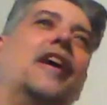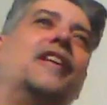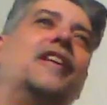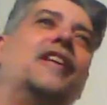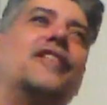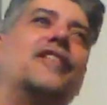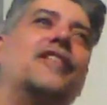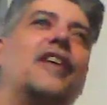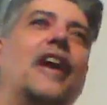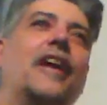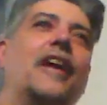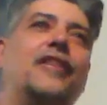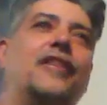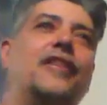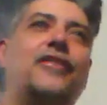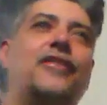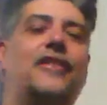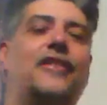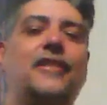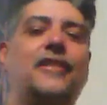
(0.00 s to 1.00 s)
he's got
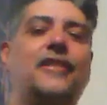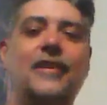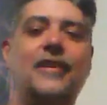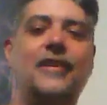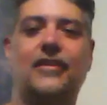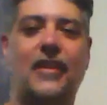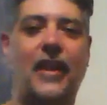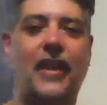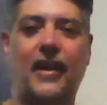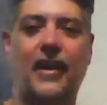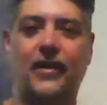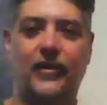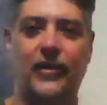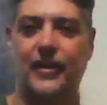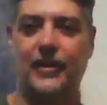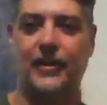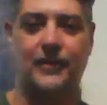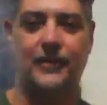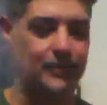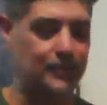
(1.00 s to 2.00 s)
to
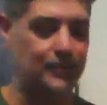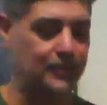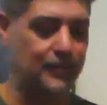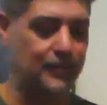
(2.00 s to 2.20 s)
like